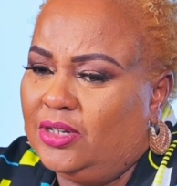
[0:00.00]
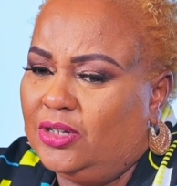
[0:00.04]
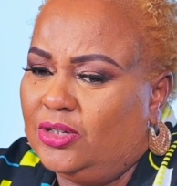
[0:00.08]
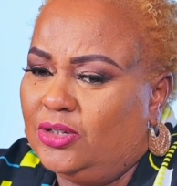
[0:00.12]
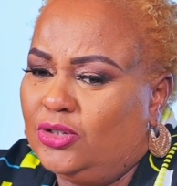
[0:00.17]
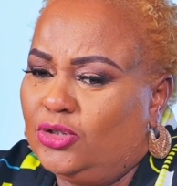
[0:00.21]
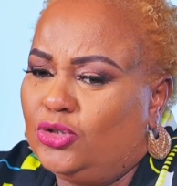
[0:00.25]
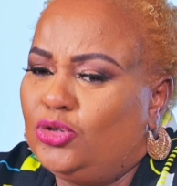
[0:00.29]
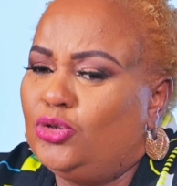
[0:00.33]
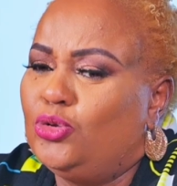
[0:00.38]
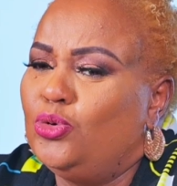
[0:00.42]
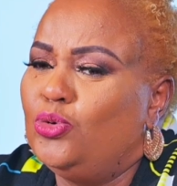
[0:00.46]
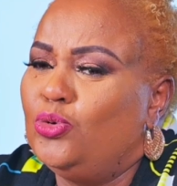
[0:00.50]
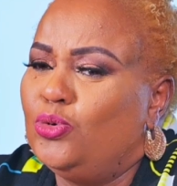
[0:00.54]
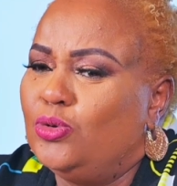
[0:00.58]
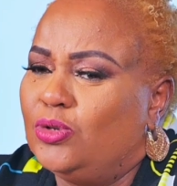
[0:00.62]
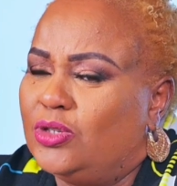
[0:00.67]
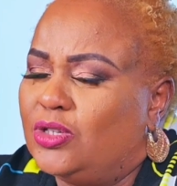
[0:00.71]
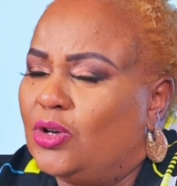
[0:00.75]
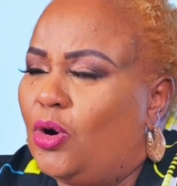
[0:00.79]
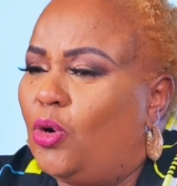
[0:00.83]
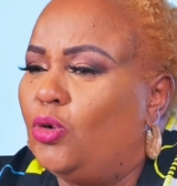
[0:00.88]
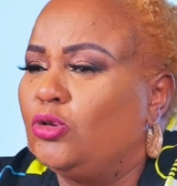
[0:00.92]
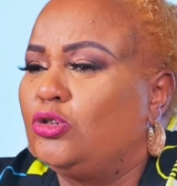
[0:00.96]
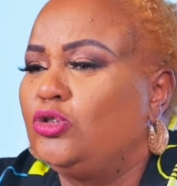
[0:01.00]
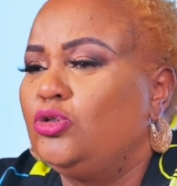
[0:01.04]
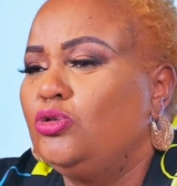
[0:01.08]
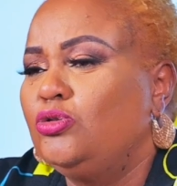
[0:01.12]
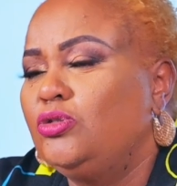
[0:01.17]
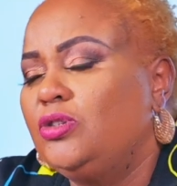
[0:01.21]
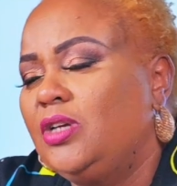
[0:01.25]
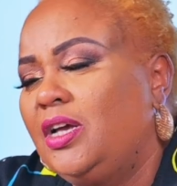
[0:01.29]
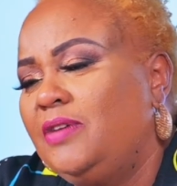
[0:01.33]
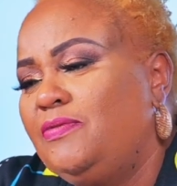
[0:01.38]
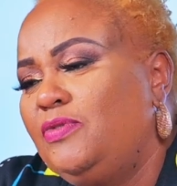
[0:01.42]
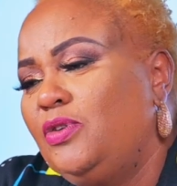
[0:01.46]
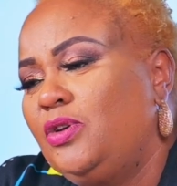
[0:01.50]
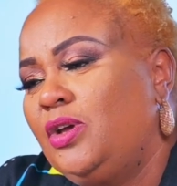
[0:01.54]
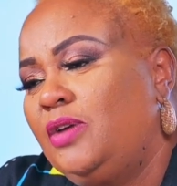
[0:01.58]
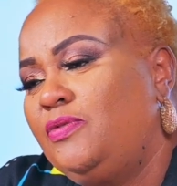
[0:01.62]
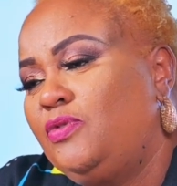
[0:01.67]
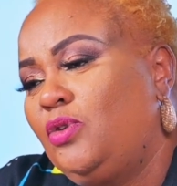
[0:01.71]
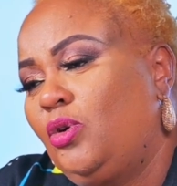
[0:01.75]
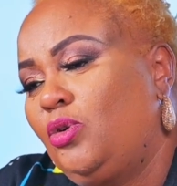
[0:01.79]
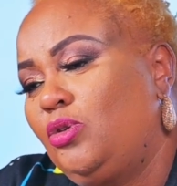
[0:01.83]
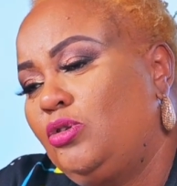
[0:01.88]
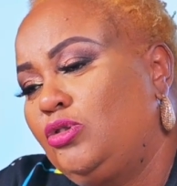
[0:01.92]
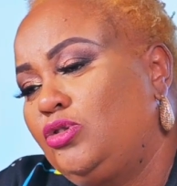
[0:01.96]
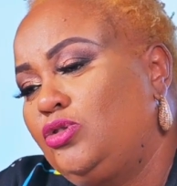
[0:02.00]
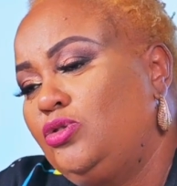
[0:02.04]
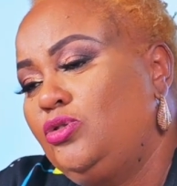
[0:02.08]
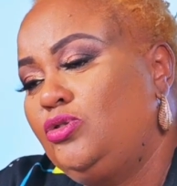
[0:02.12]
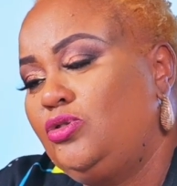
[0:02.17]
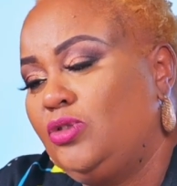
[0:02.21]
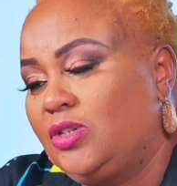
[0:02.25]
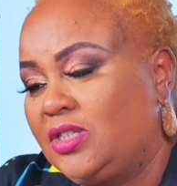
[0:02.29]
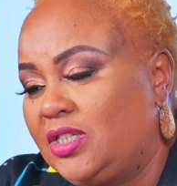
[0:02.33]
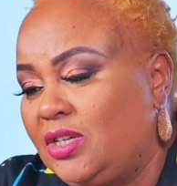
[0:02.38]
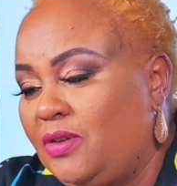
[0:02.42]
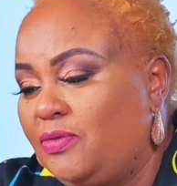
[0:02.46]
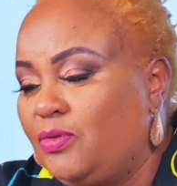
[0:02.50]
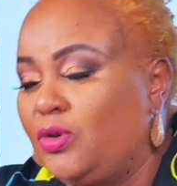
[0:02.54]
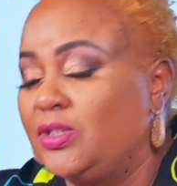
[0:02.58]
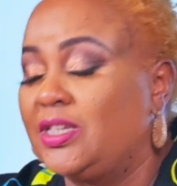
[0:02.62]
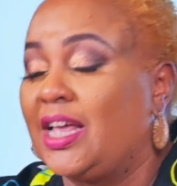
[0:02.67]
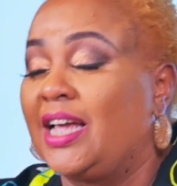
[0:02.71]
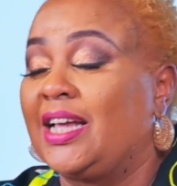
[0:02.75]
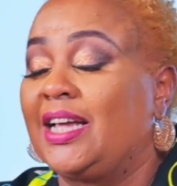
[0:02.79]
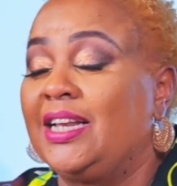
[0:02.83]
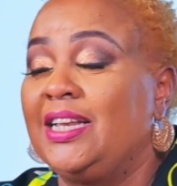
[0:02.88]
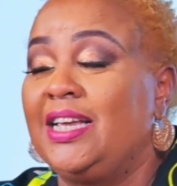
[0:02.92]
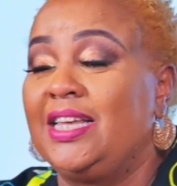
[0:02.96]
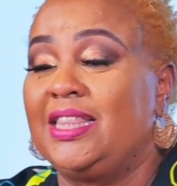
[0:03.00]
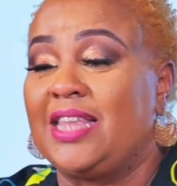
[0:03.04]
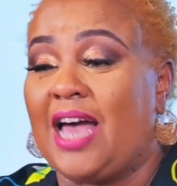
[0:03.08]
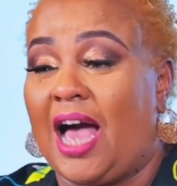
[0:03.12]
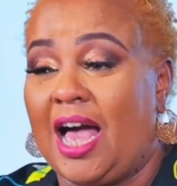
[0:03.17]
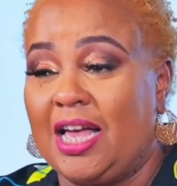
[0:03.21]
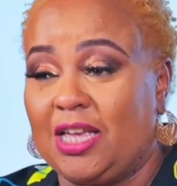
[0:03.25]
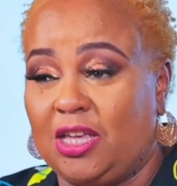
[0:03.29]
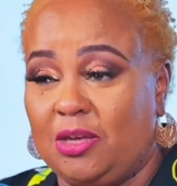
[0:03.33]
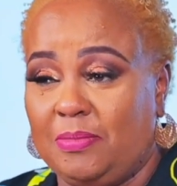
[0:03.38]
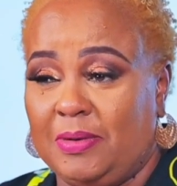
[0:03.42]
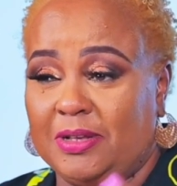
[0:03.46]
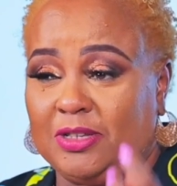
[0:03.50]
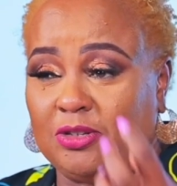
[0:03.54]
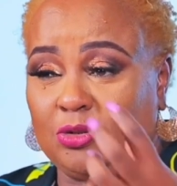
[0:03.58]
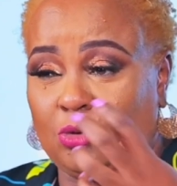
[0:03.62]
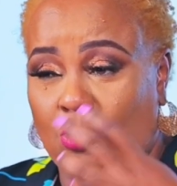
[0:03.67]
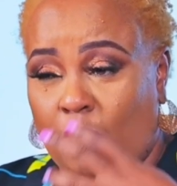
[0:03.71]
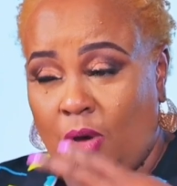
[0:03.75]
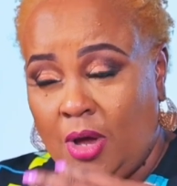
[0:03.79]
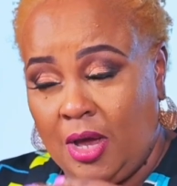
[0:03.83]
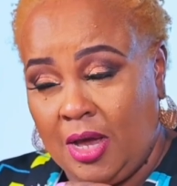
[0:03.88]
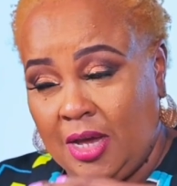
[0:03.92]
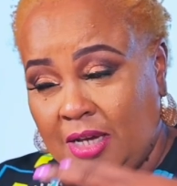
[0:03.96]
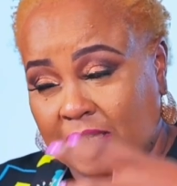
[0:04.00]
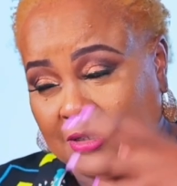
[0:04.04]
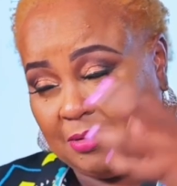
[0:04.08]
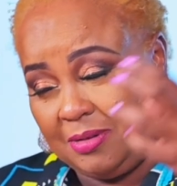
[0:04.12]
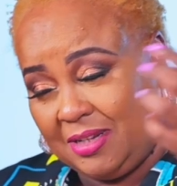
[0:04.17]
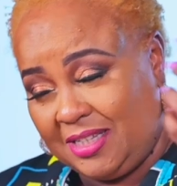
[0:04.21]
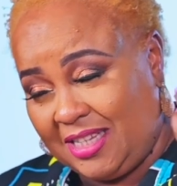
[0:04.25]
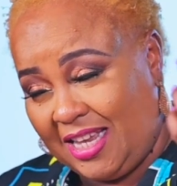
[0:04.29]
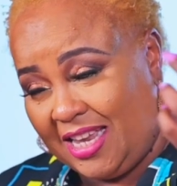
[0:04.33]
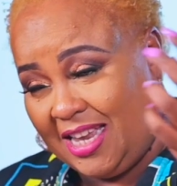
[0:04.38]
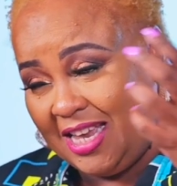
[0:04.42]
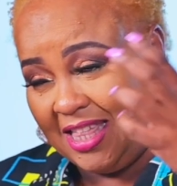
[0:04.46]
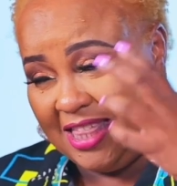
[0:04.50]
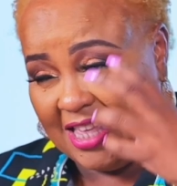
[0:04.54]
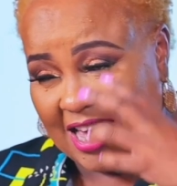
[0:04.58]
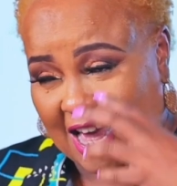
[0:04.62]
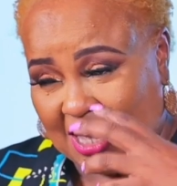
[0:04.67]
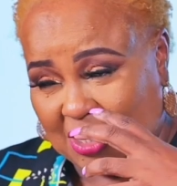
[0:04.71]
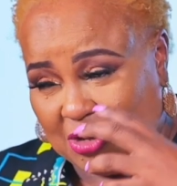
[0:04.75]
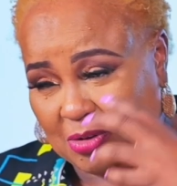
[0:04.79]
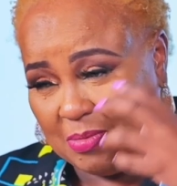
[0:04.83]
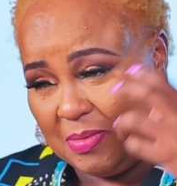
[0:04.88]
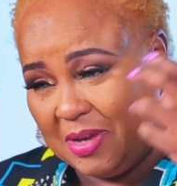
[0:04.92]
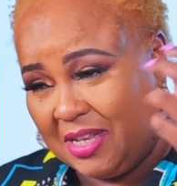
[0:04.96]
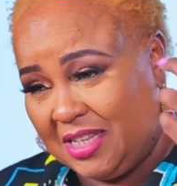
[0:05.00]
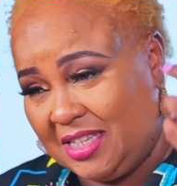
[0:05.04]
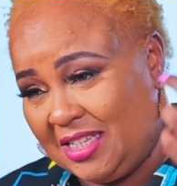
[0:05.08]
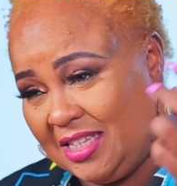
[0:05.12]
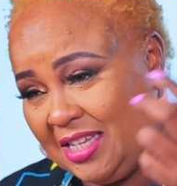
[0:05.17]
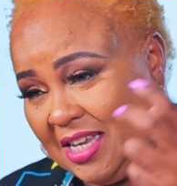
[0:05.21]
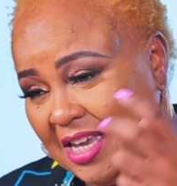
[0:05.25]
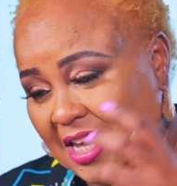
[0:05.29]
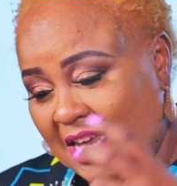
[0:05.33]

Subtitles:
Choose, if you're not going to choose yourself, because I can hear the arguments, sometimes I hear the arguments.